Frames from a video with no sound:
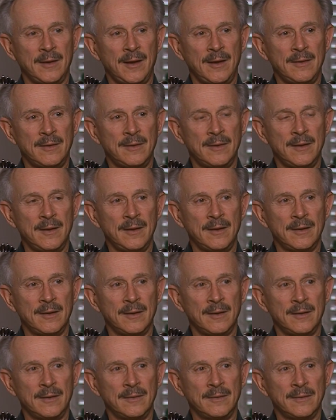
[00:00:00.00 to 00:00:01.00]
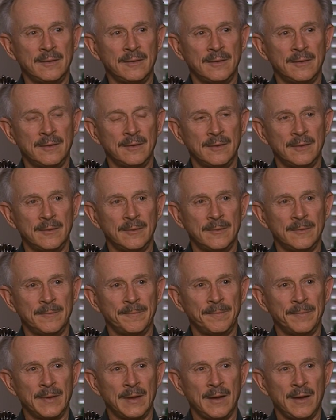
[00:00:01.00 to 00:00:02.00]
I think uh,
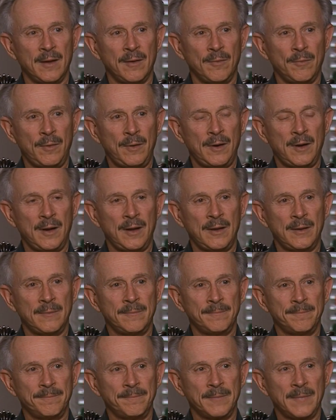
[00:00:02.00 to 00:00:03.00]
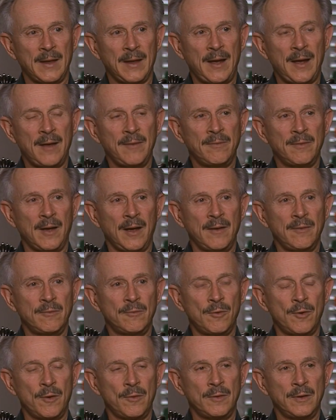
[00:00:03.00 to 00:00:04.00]
where uh, I've, I've
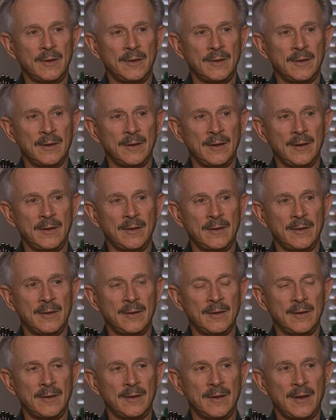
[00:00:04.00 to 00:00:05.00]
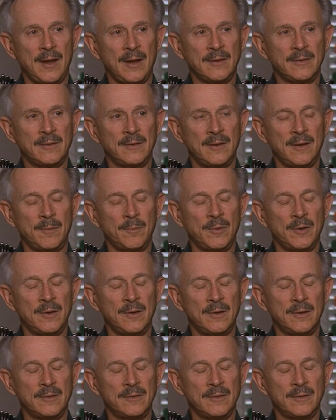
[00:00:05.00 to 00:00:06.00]
grown in the last number of
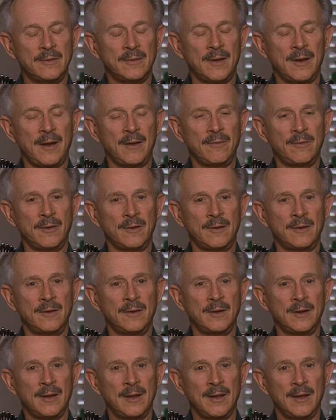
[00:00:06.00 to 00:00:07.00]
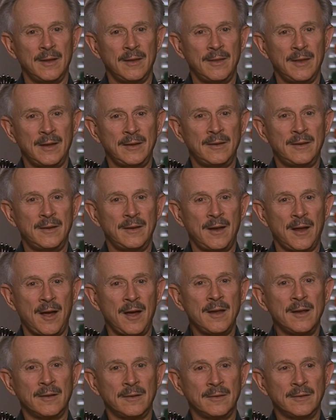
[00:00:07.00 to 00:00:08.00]
years is that I've learned that
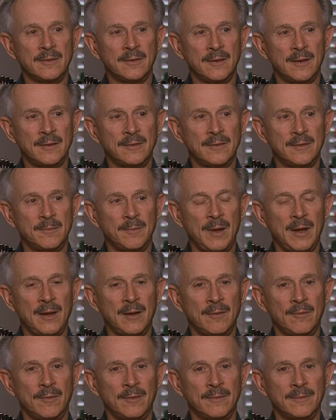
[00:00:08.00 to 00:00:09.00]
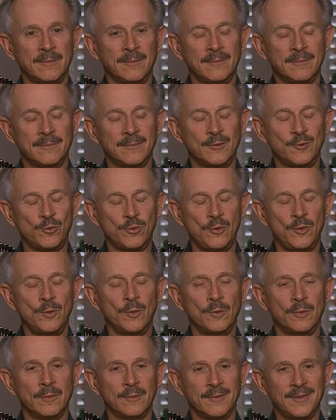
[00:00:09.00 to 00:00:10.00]
denial doesn't make it true.